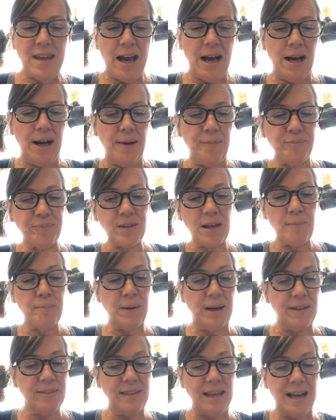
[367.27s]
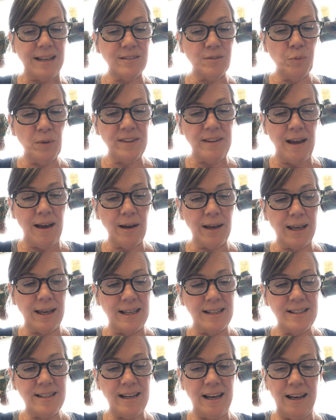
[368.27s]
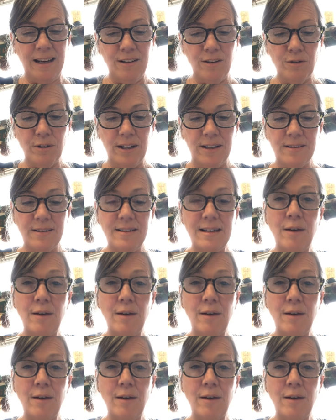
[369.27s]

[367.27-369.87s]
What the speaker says: But that's what that container is.